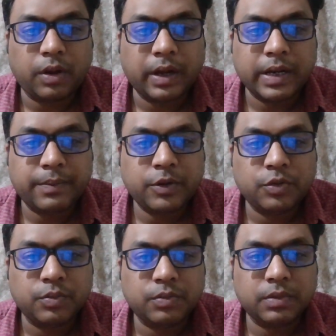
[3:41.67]
unable
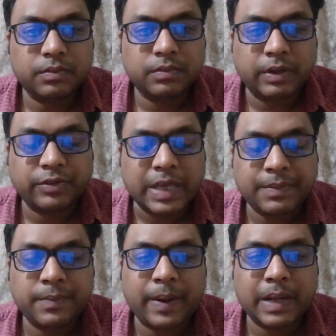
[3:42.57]
to was
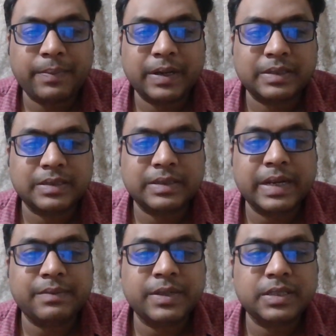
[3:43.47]
having paraparesis.
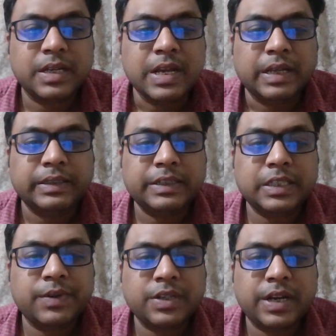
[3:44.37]
That means that
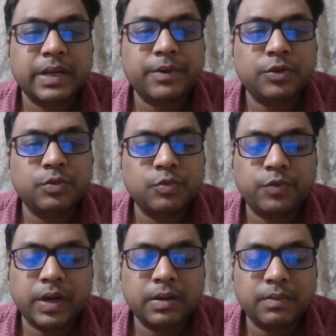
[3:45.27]
she was unable to
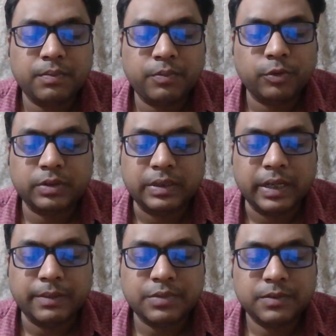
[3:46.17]
move her both the
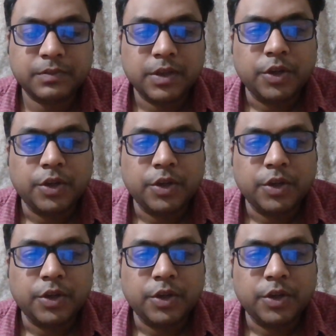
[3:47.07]
limbs.